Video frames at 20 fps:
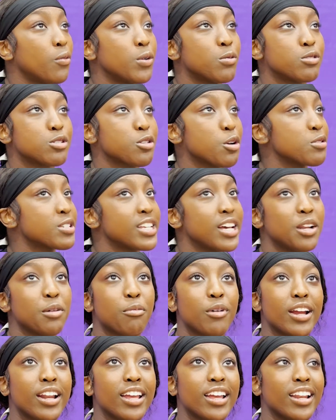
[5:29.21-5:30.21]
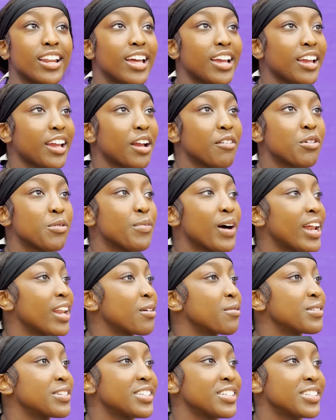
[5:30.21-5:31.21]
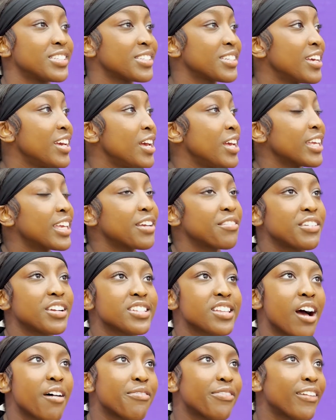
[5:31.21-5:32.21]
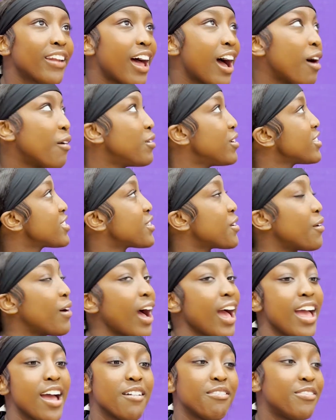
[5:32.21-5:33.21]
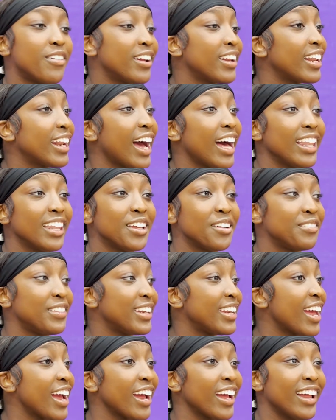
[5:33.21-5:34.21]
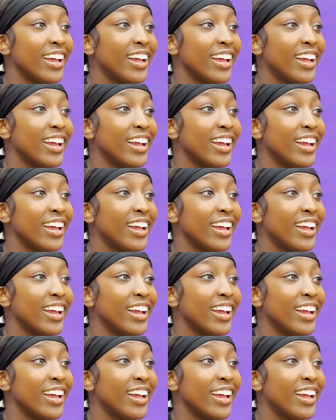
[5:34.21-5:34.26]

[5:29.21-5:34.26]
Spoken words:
We were so celebrated. Like, everybody was just giving us our flowers. So I had fun, and I lived in that.